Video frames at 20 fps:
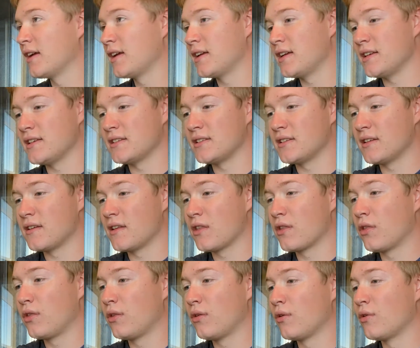He's
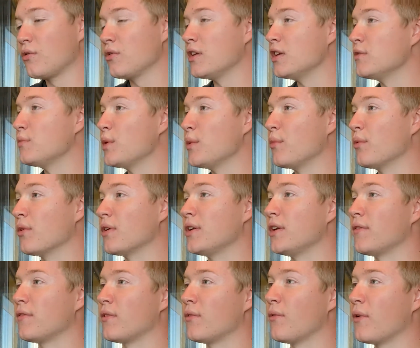through these people in
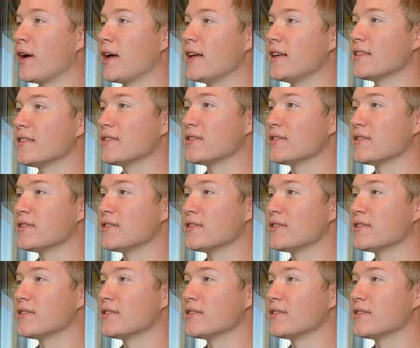different ways.